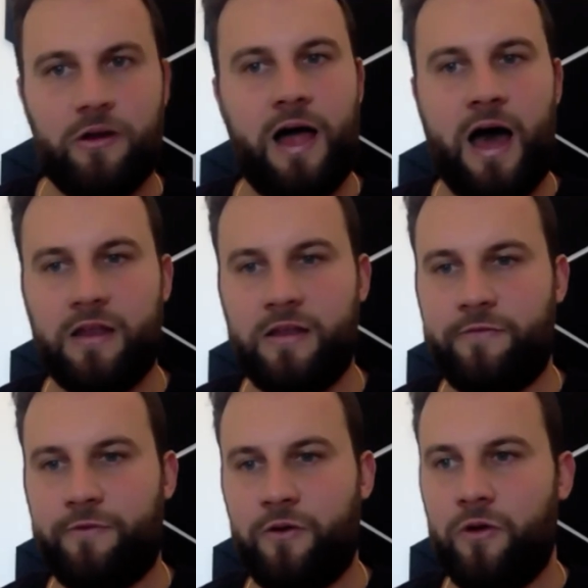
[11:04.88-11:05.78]
a lot of
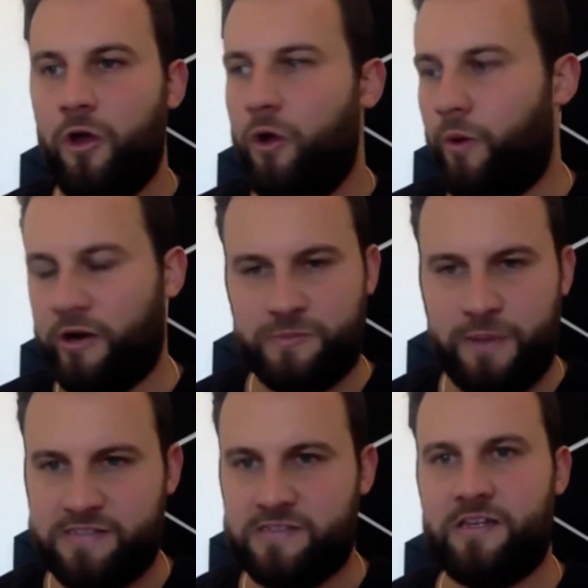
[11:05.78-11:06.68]
different
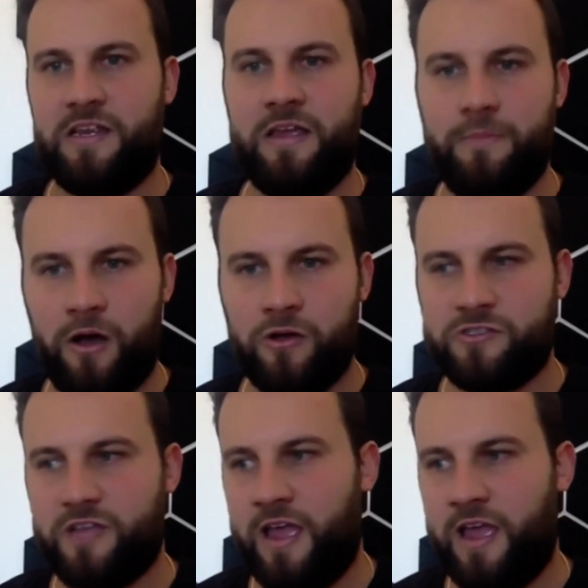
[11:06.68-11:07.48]
workspaces and emails.